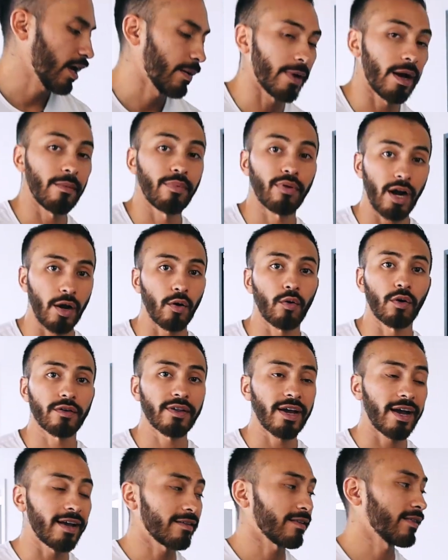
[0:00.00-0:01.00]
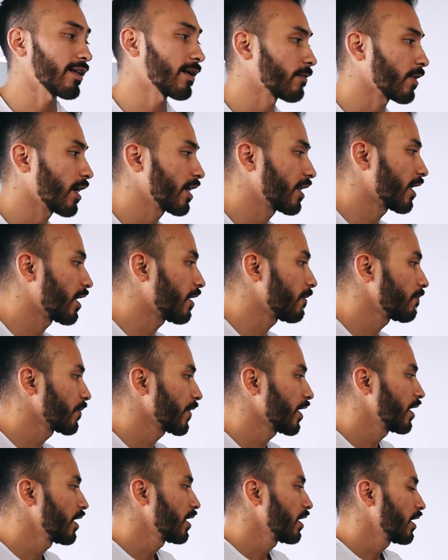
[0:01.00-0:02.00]
not prioritizing them right now.
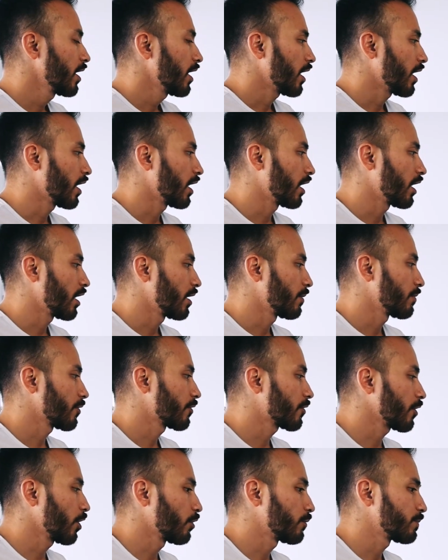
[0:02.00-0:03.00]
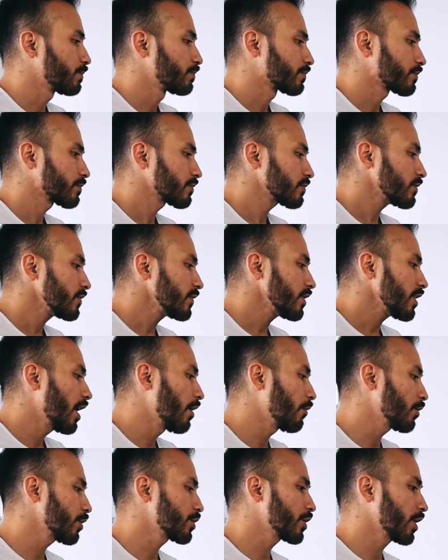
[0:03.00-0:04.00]
So I
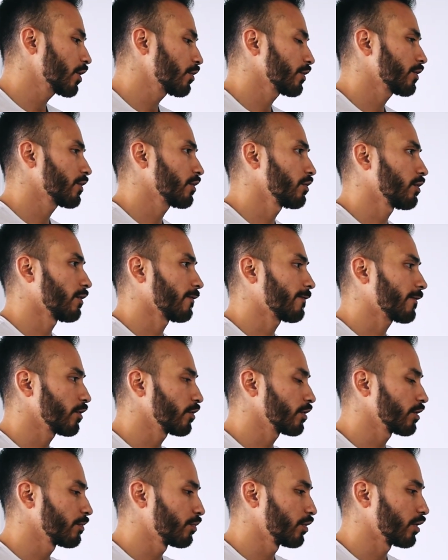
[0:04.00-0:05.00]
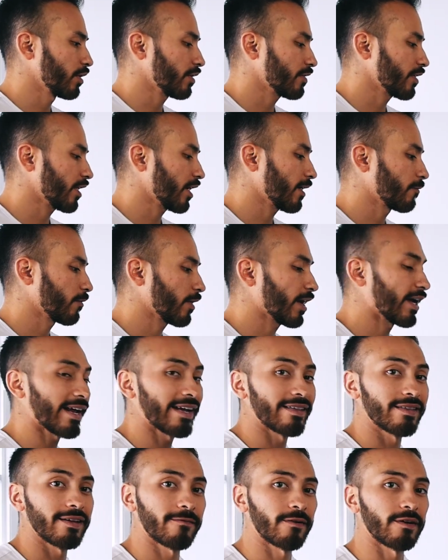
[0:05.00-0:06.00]
want to share with you a few of the books that I've read
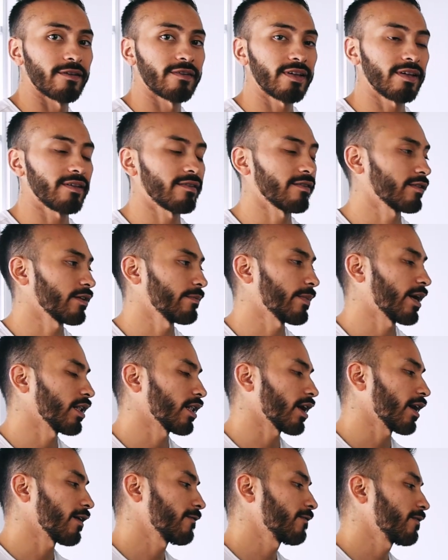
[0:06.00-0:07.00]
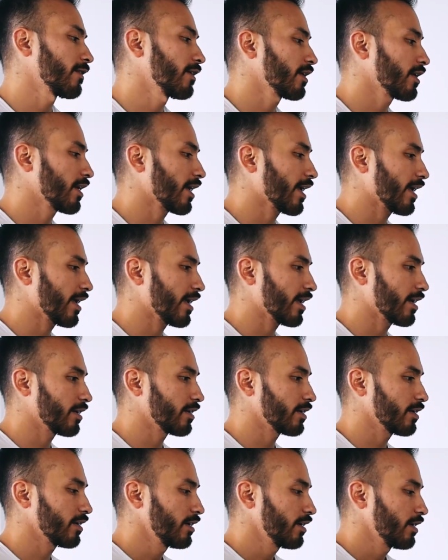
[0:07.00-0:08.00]
at different seasons of my life.
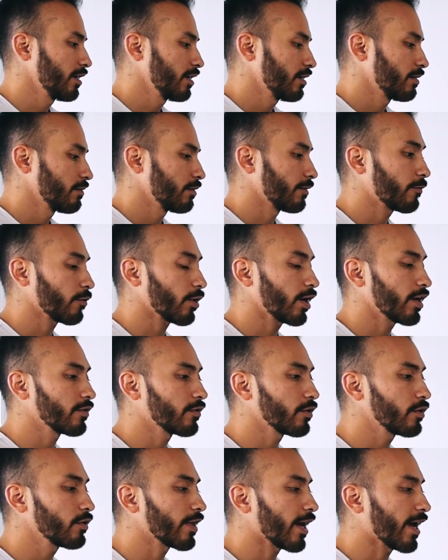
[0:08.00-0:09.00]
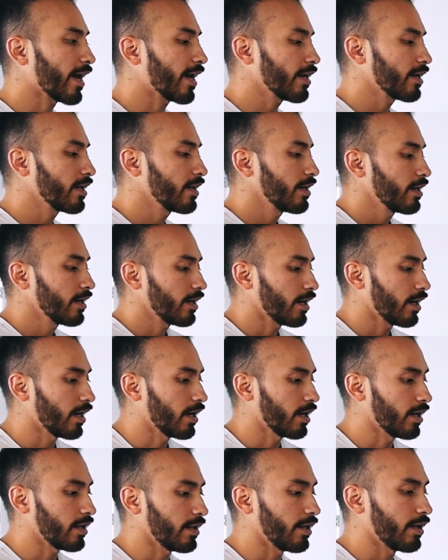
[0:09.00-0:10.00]
And before I do that,
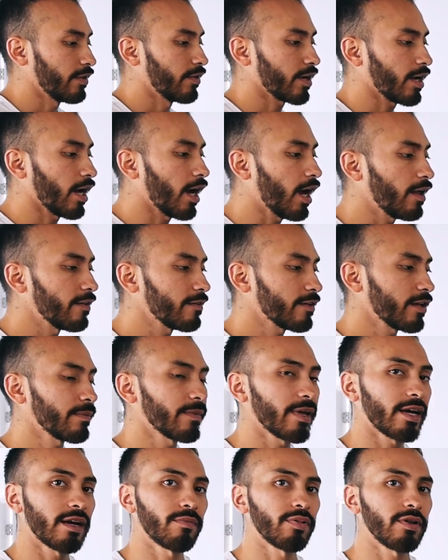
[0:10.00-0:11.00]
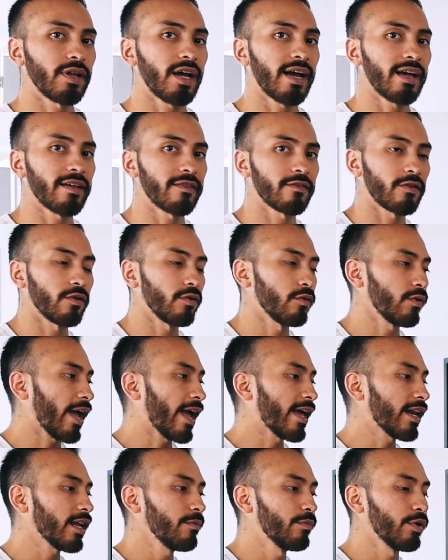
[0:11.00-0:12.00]
the concept that applies to
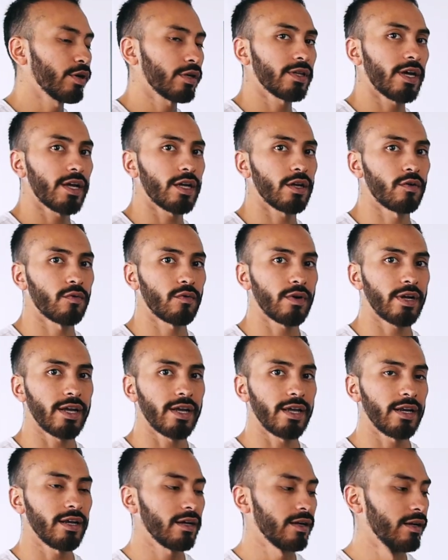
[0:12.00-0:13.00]
any book that you read